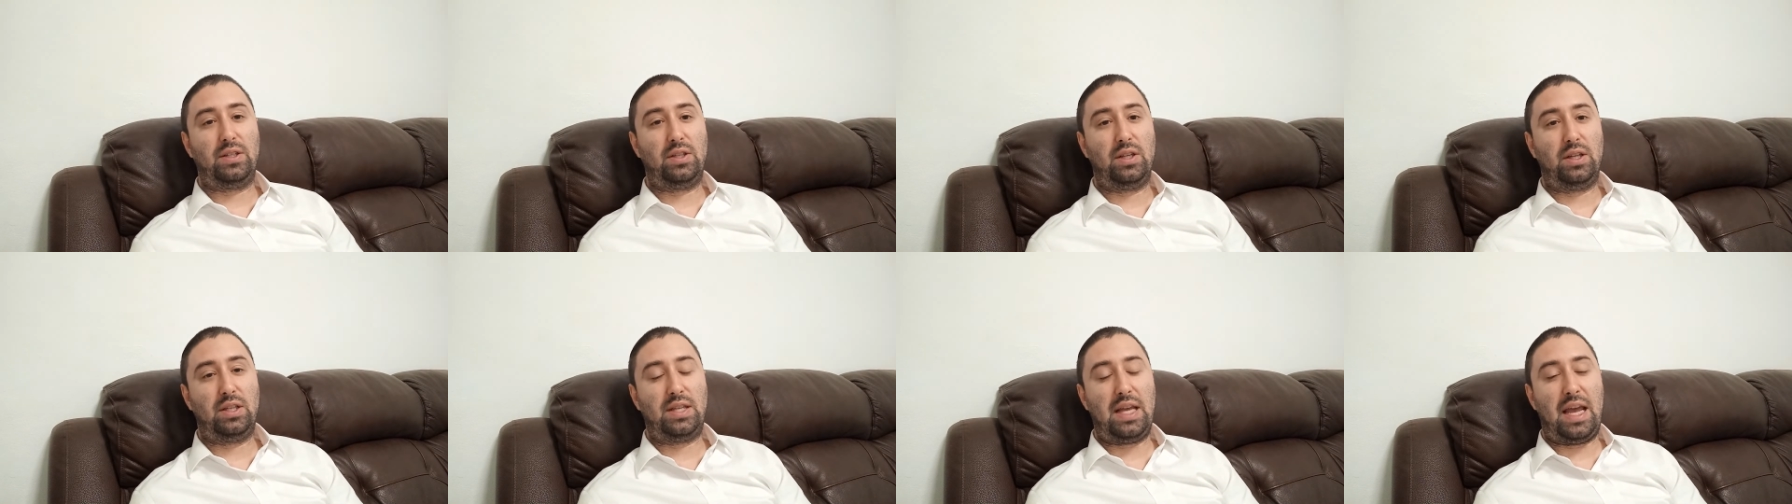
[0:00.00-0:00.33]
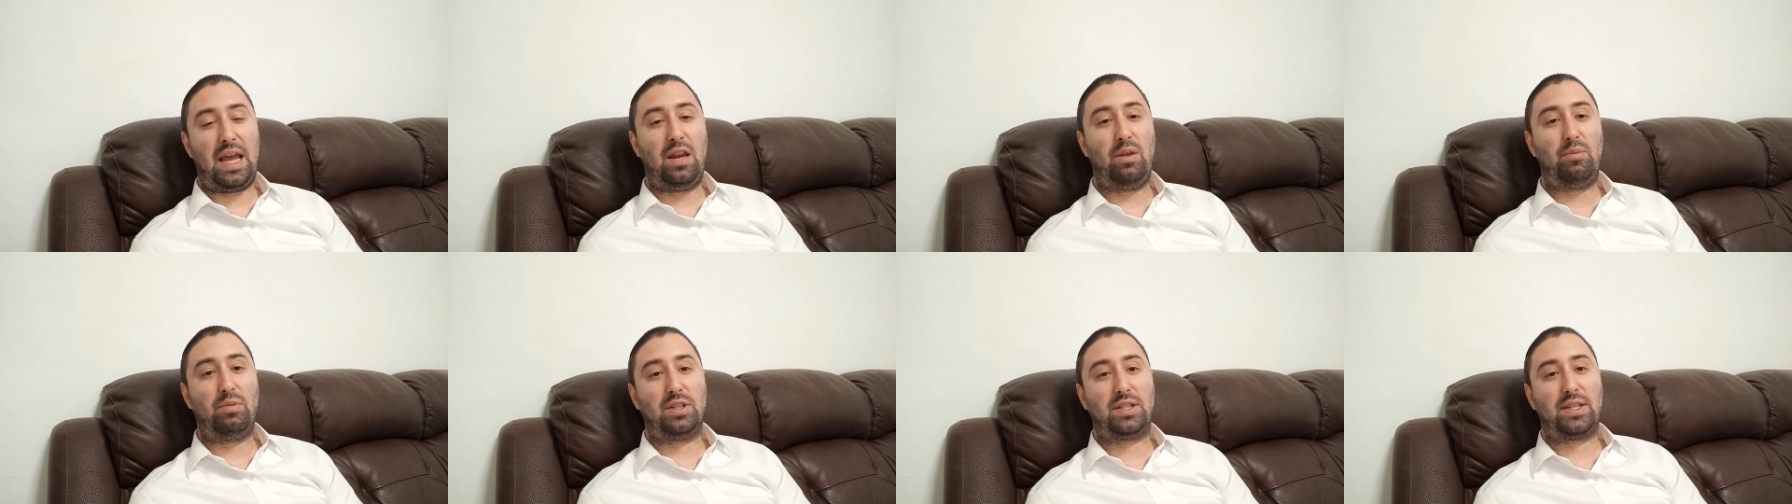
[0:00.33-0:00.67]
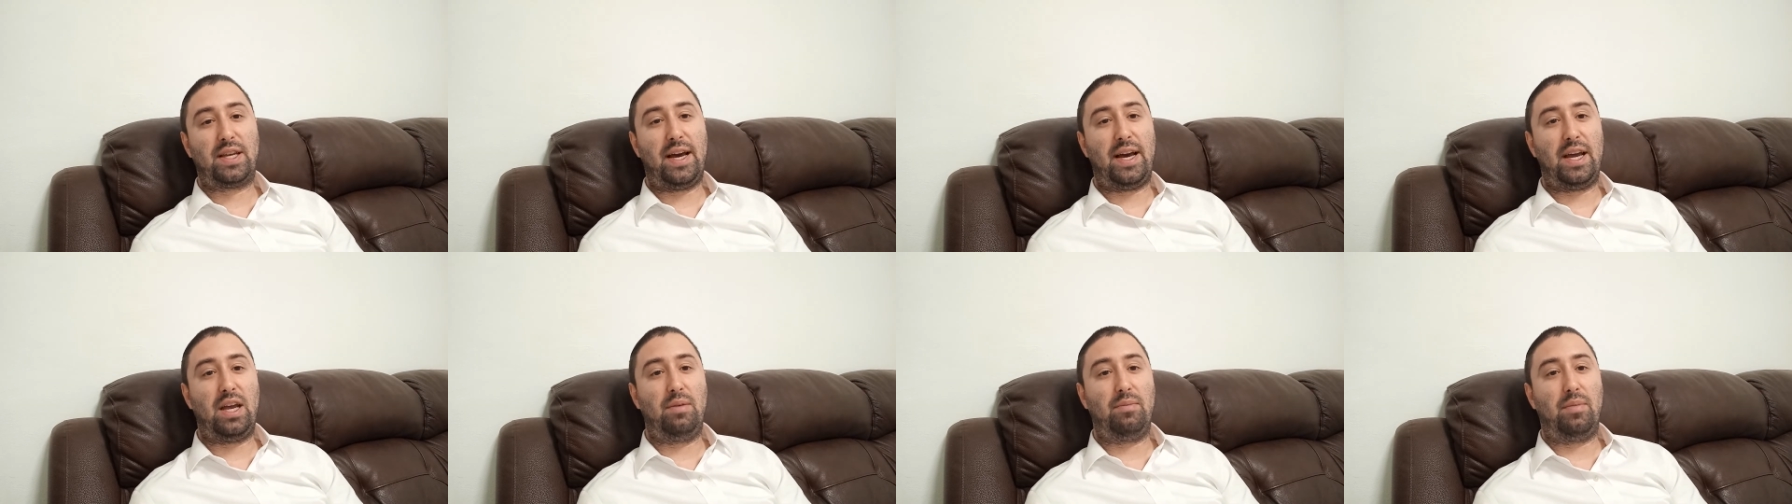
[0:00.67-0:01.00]
it's Einu
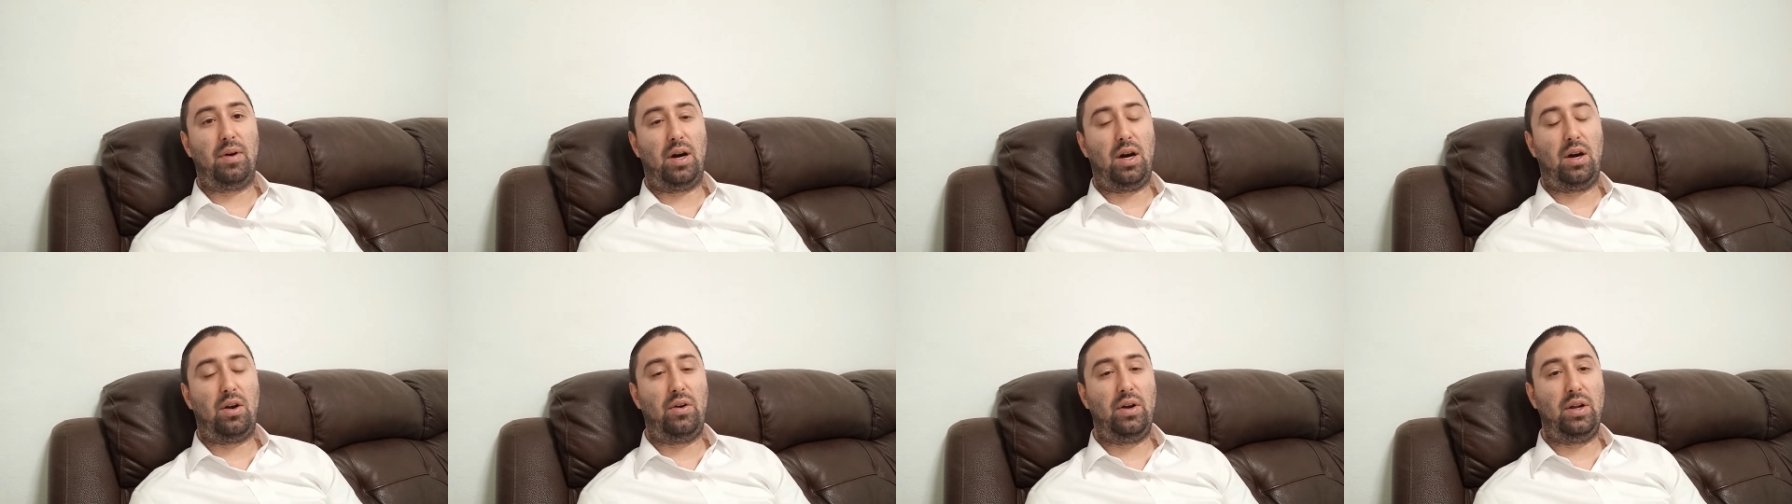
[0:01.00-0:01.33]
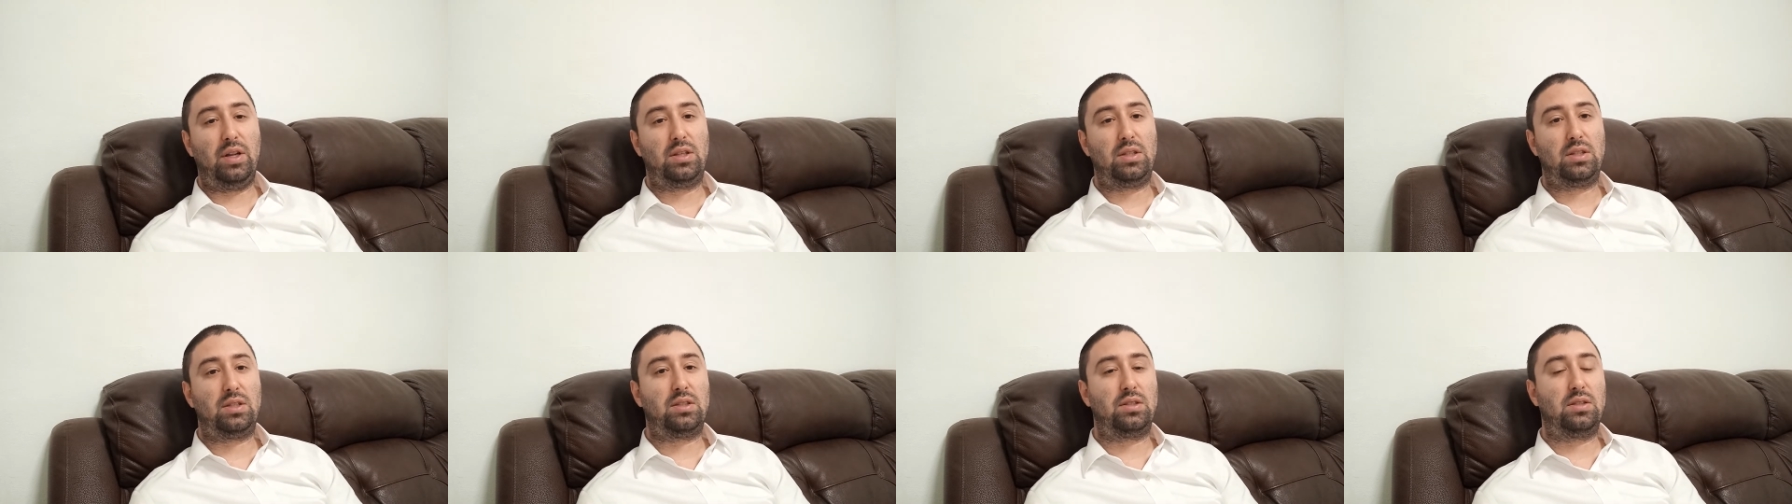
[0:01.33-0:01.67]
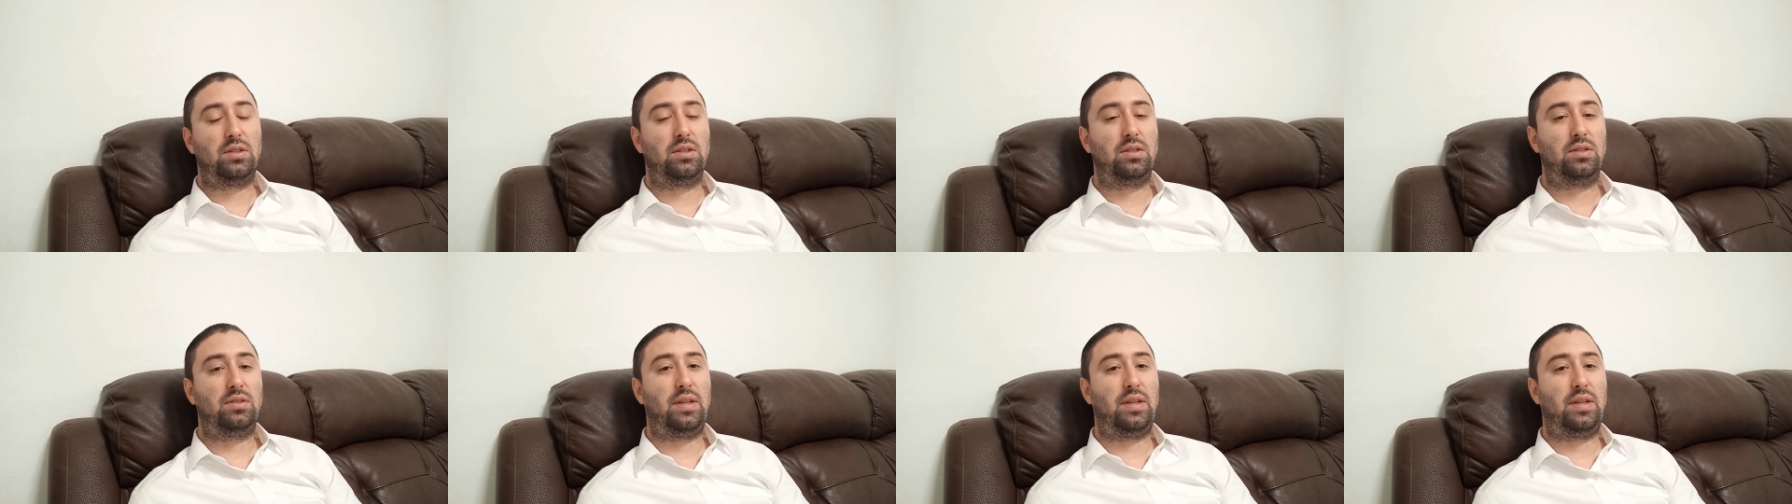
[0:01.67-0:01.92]
Miskayim Ba'aretz,